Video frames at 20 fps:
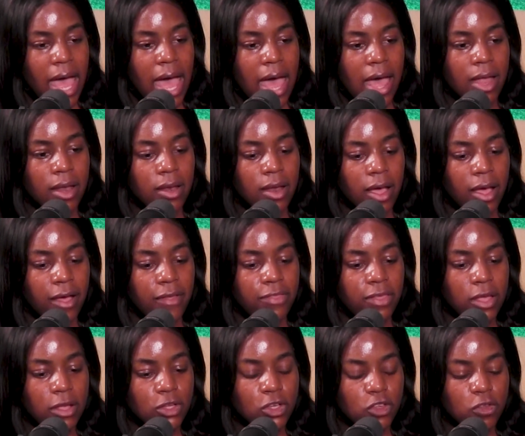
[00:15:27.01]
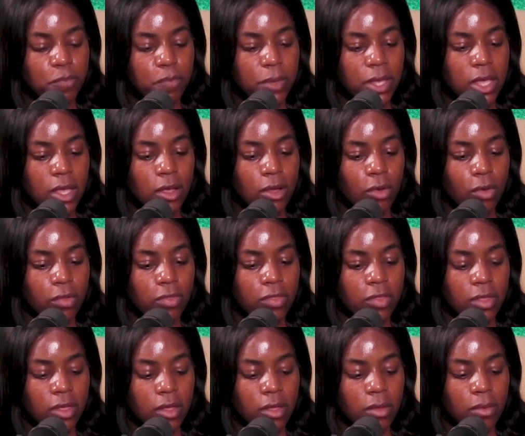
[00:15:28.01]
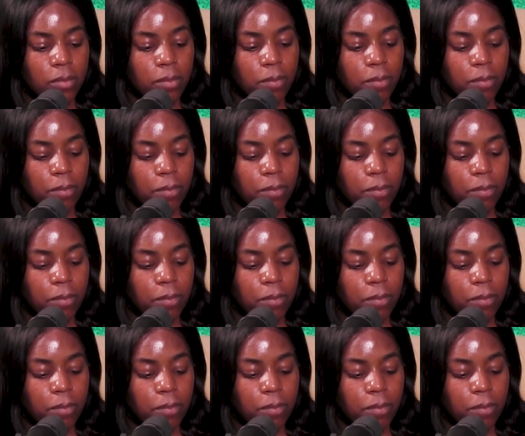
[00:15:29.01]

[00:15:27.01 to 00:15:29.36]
And I think just being on the